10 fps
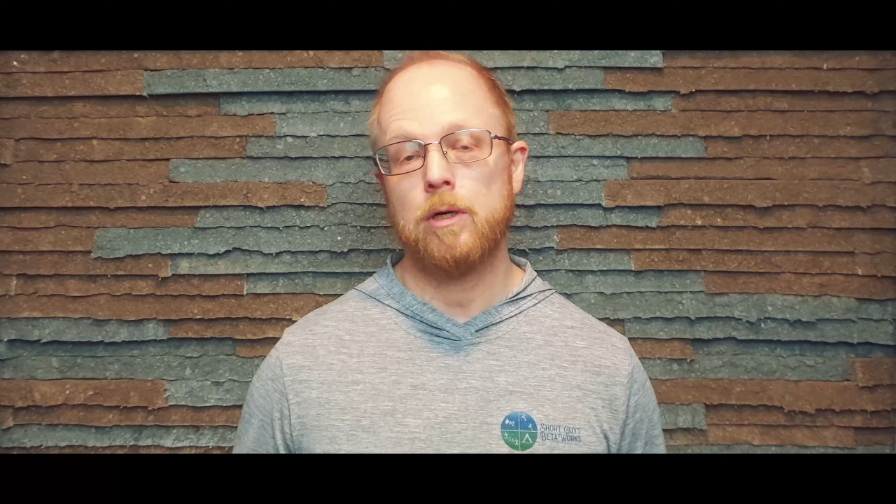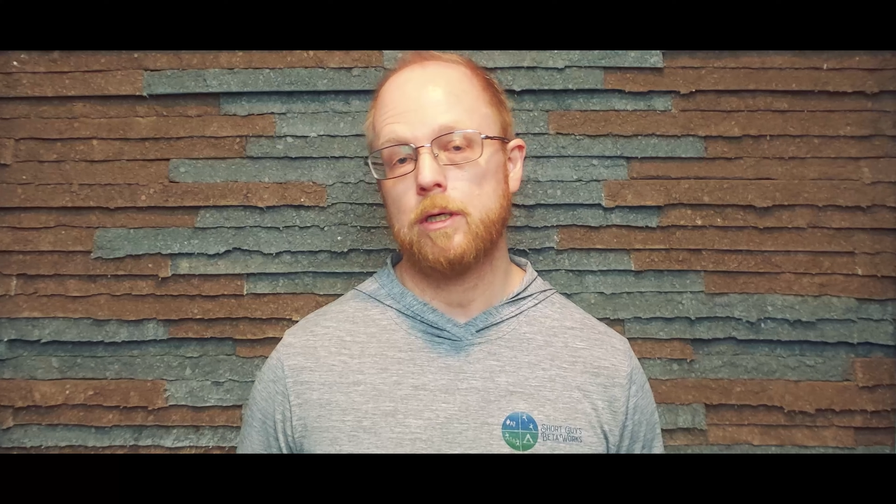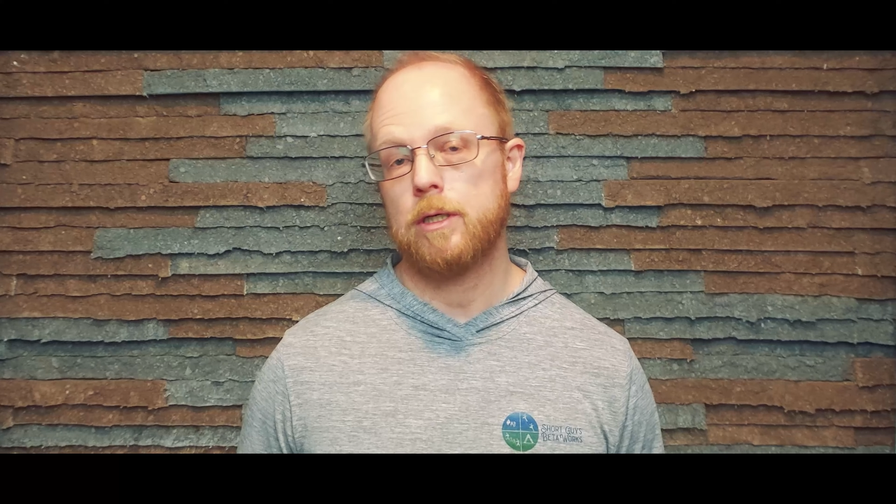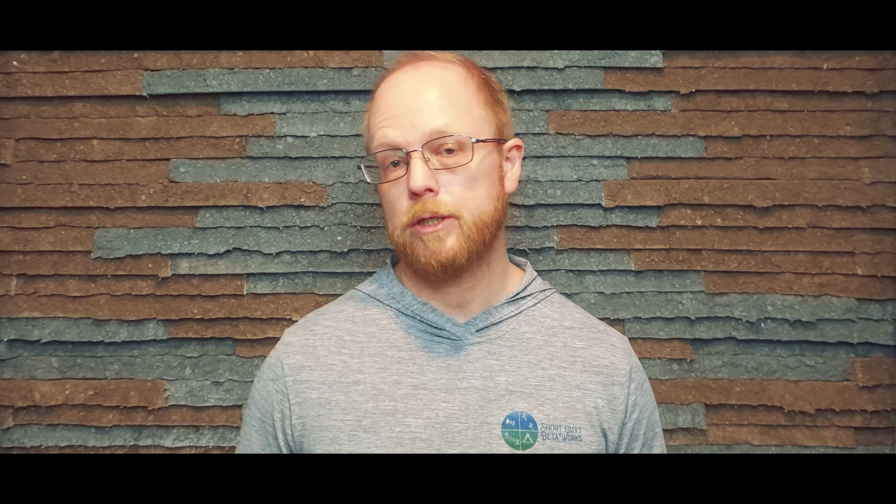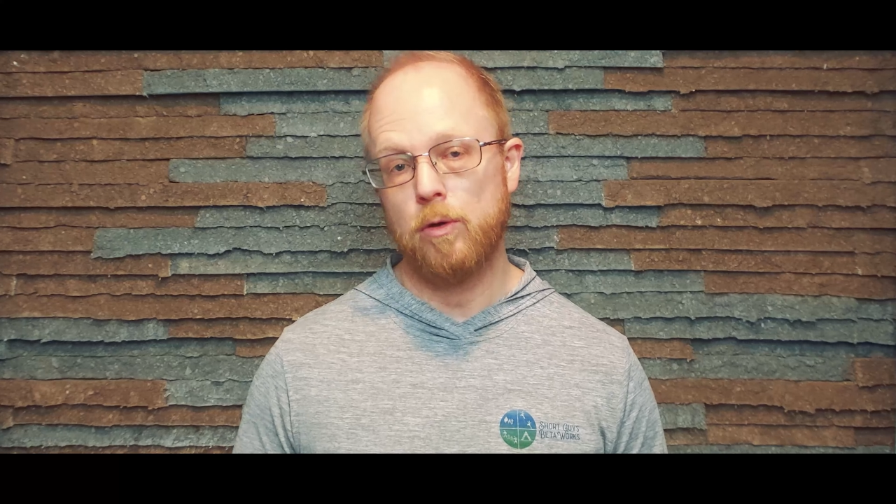
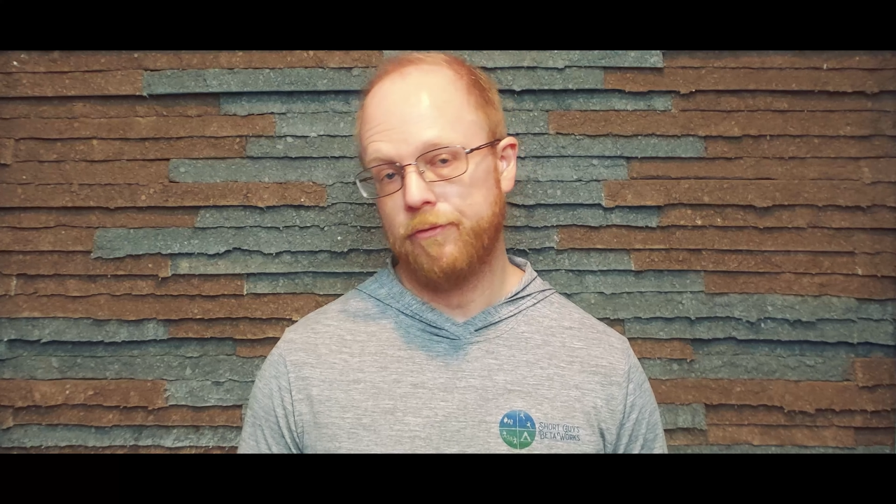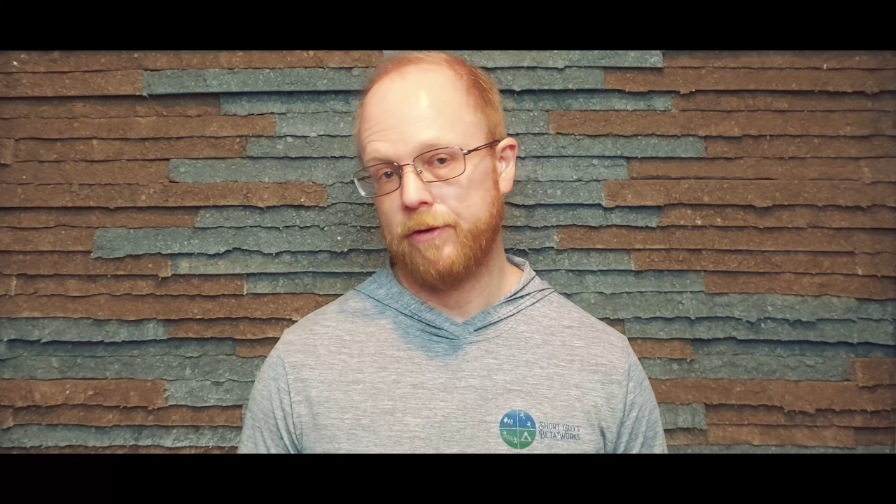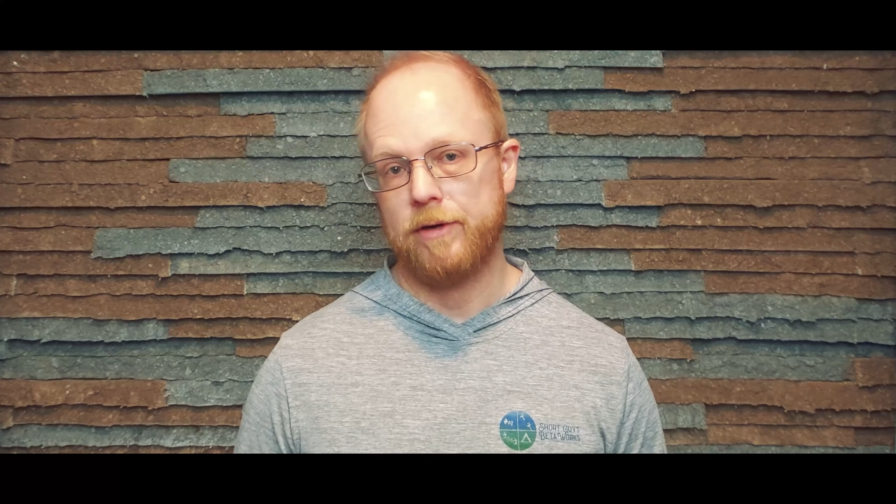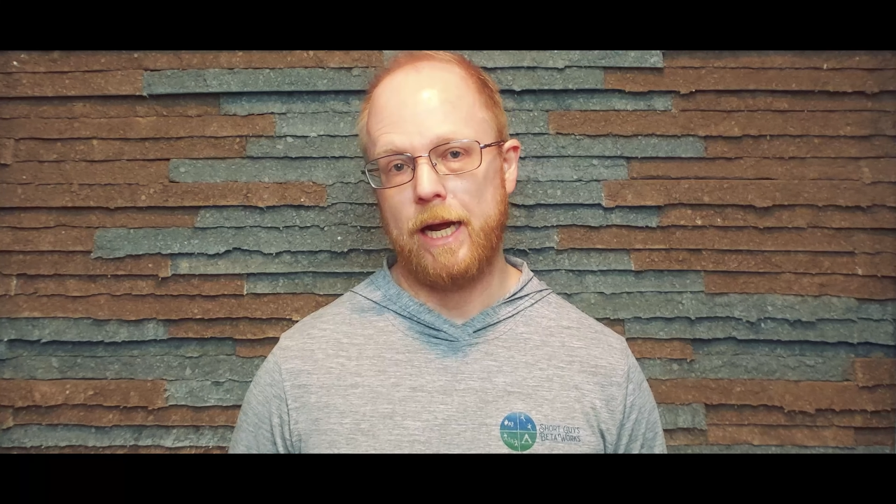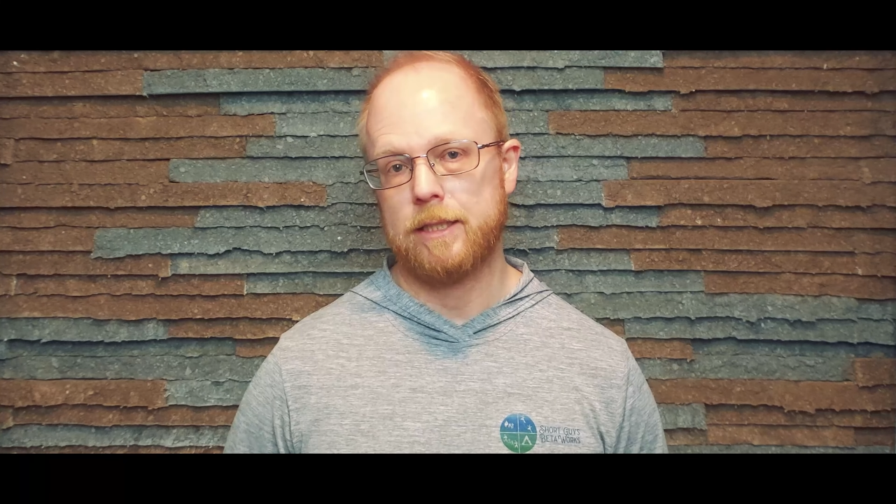are your
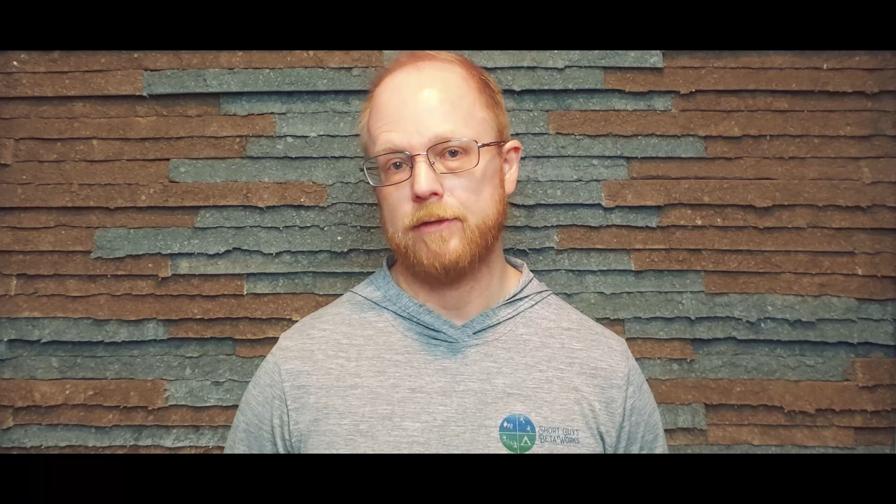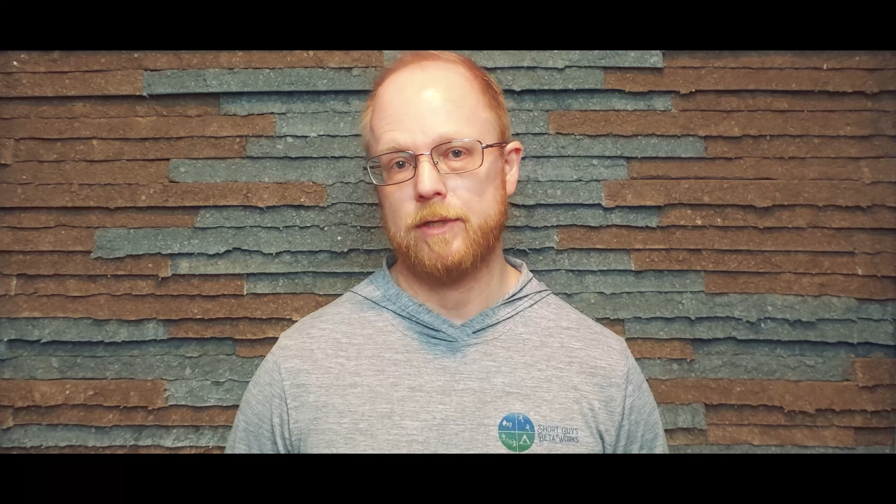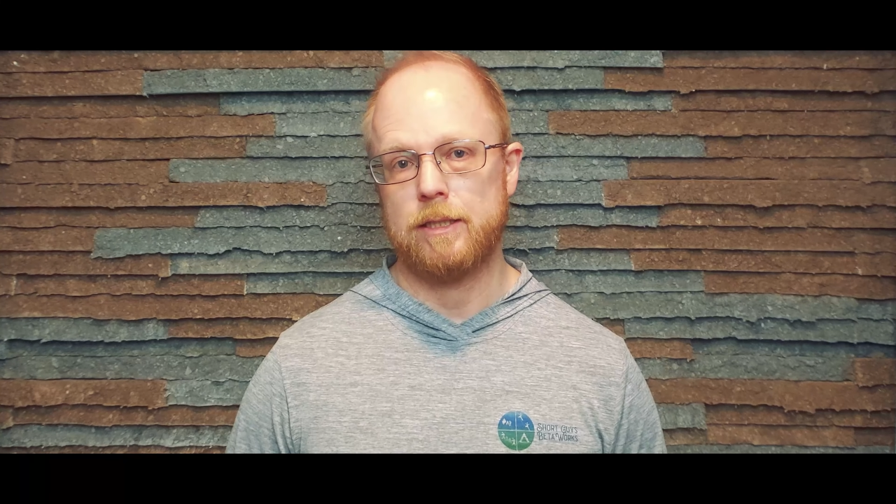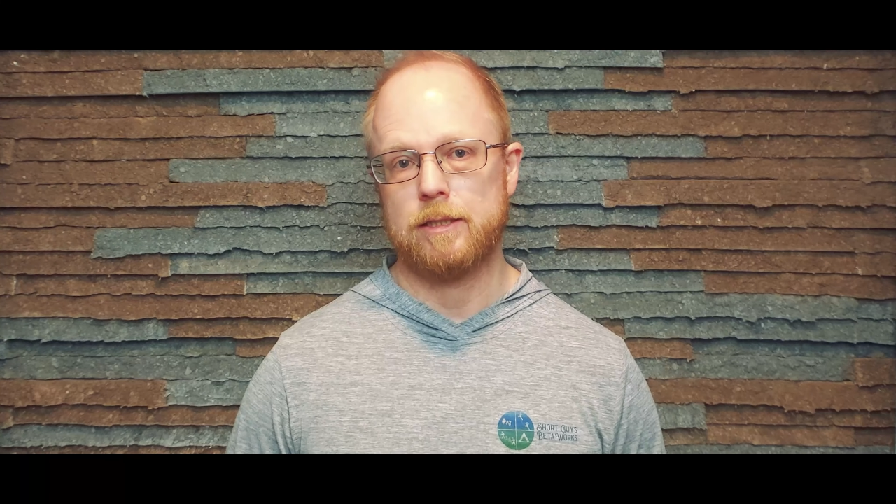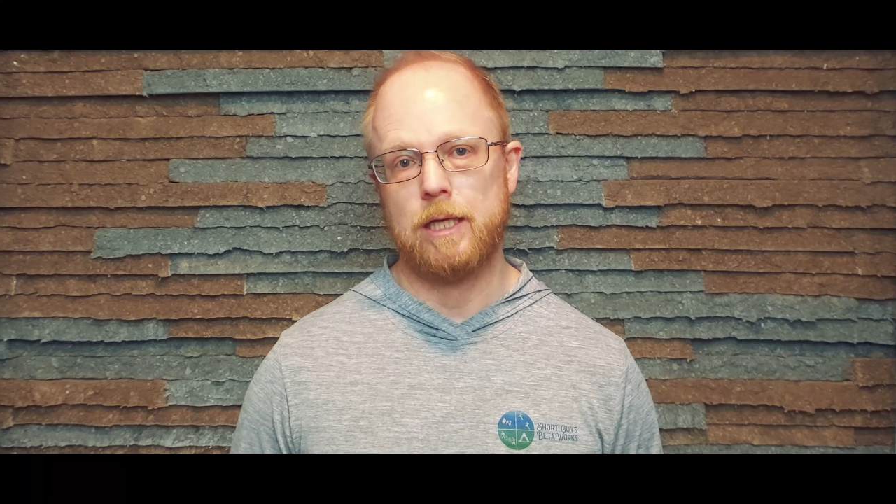favorite activities